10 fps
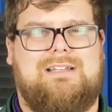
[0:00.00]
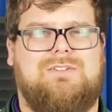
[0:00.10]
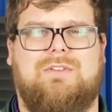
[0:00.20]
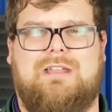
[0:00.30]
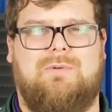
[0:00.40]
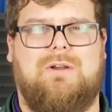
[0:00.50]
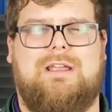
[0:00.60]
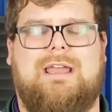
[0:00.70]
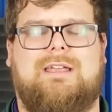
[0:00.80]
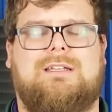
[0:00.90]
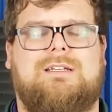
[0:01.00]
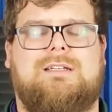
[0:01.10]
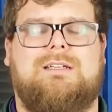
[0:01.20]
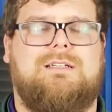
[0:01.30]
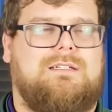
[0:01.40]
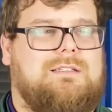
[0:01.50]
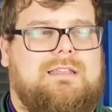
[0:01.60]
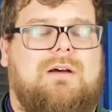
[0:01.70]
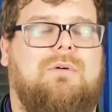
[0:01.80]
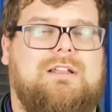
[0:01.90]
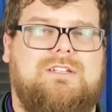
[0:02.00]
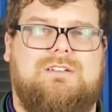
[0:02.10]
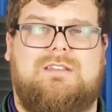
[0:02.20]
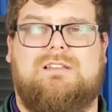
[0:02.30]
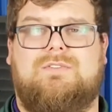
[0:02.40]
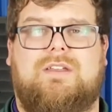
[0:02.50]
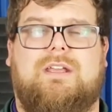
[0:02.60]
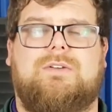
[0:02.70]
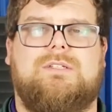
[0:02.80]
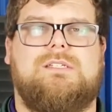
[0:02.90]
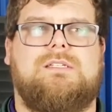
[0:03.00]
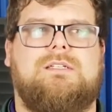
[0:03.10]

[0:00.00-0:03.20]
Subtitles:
school that I work at that watch these videos.